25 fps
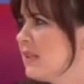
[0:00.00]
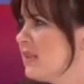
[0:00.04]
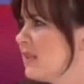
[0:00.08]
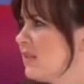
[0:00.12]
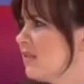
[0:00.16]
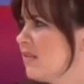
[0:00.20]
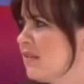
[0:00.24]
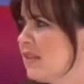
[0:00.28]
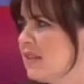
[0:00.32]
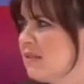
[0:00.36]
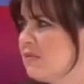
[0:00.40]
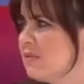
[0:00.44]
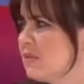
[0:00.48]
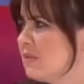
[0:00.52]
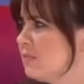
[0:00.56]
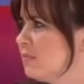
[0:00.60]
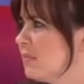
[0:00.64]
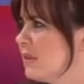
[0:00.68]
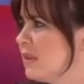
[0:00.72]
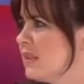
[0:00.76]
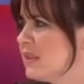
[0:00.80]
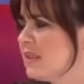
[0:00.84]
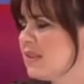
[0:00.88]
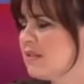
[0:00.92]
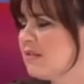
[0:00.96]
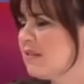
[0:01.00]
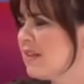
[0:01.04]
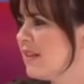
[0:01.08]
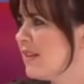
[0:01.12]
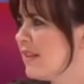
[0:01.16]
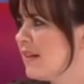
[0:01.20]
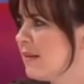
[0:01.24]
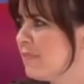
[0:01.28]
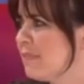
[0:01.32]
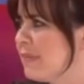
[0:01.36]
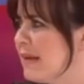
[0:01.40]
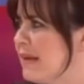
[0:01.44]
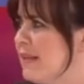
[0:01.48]
Please not that one. Please don't let
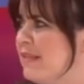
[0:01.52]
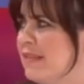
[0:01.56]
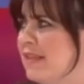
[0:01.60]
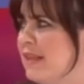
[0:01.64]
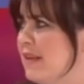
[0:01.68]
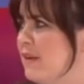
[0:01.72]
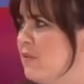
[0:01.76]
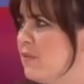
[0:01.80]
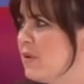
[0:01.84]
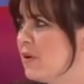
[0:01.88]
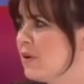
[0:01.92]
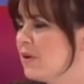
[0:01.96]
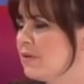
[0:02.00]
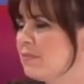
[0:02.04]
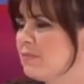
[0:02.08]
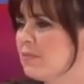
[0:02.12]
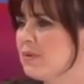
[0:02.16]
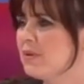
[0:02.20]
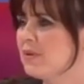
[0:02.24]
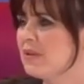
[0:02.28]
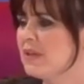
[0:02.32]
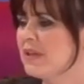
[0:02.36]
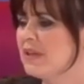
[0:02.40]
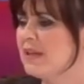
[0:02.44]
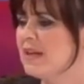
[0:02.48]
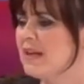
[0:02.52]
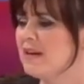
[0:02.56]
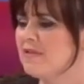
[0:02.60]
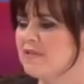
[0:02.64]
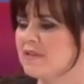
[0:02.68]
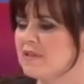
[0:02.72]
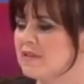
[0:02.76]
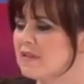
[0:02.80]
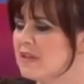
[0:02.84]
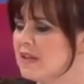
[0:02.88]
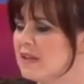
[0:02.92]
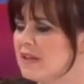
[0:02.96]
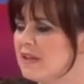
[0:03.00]
that be the one. But they
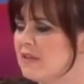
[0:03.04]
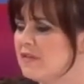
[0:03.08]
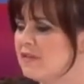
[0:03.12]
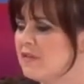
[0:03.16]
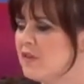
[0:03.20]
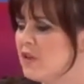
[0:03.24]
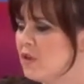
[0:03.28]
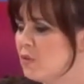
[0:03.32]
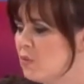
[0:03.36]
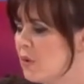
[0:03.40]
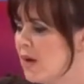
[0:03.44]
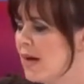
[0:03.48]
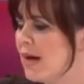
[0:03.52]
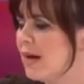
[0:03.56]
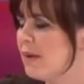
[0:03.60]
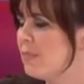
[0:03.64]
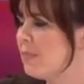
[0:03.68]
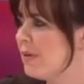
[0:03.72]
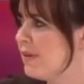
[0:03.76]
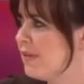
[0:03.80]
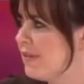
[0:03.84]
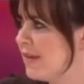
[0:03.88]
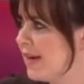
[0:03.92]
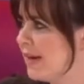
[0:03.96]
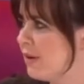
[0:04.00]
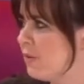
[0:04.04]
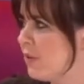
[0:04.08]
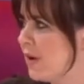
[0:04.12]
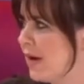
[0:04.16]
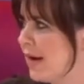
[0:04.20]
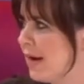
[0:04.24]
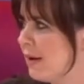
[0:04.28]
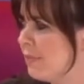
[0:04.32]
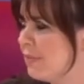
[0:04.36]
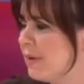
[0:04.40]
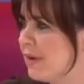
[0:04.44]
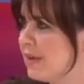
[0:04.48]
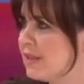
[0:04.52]
never... If you were happy, they were
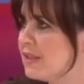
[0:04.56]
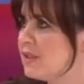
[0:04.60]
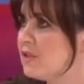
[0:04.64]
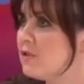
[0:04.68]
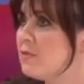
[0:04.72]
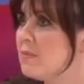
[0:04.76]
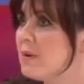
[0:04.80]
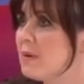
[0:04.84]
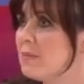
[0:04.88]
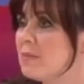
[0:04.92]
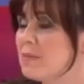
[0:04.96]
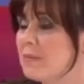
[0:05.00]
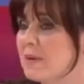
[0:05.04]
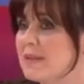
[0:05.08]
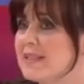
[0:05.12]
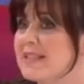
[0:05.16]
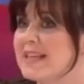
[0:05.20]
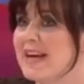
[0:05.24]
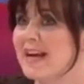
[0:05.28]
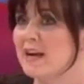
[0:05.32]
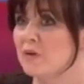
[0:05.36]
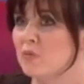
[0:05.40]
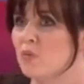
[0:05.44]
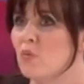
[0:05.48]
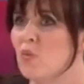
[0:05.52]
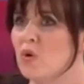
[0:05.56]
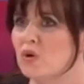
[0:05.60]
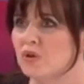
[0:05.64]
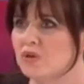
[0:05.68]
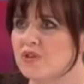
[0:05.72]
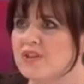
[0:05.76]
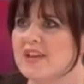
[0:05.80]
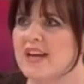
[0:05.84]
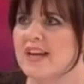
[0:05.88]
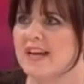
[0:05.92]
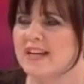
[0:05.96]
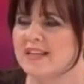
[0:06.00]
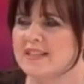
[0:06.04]
happy. I do remember my dad
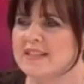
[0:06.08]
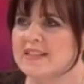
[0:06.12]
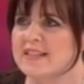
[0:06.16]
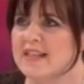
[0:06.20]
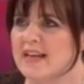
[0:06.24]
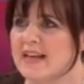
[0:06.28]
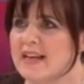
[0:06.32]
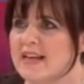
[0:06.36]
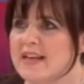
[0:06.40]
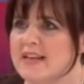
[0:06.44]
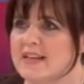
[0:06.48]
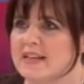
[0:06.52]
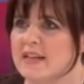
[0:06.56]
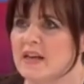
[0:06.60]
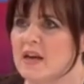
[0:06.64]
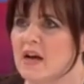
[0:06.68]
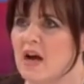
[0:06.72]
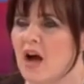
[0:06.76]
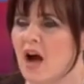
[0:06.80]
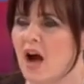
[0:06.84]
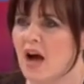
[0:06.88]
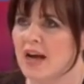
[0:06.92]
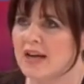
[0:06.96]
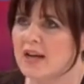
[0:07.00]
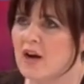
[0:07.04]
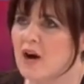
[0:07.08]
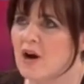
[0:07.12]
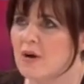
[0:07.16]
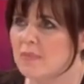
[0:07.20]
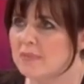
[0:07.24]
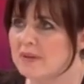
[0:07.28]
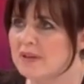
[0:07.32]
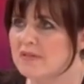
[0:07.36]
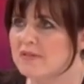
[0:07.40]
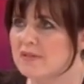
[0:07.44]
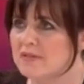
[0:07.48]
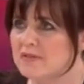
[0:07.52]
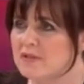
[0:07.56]
one day saying, I
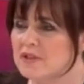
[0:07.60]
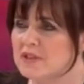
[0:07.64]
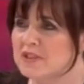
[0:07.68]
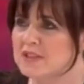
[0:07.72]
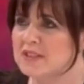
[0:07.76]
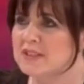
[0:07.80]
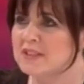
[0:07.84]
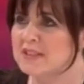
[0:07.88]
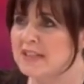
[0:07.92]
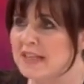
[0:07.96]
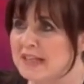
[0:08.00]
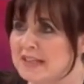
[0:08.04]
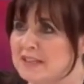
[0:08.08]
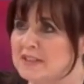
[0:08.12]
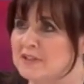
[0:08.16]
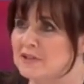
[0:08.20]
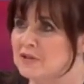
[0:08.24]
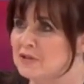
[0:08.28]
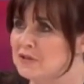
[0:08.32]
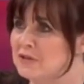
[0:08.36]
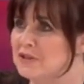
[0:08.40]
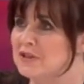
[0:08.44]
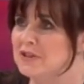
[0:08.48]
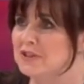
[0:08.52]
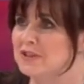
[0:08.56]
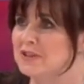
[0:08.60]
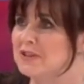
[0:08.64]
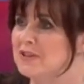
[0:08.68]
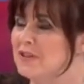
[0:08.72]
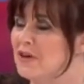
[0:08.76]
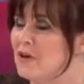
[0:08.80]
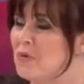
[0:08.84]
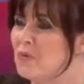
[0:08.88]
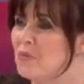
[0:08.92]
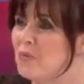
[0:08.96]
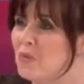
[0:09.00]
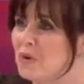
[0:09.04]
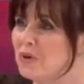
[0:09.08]
can't believe I've got six daughters and
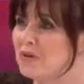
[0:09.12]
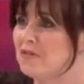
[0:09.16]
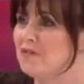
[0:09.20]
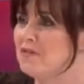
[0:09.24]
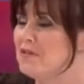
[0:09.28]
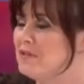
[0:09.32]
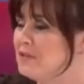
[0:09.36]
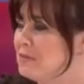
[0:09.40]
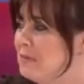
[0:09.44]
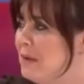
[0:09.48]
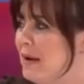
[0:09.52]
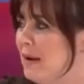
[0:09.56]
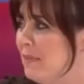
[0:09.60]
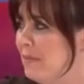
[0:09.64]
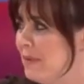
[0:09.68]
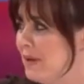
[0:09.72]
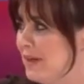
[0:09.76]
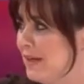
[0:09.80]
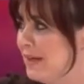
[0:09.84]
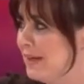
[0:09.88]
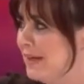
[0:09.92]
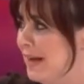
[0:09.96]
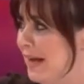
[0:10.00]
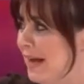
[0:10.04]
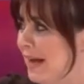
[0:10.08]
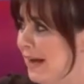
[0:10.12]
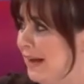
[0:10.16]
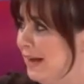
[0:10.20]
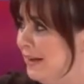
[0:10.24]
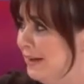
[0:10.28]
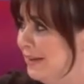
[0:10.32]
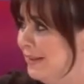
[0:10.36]
not one of you's met a millionaire.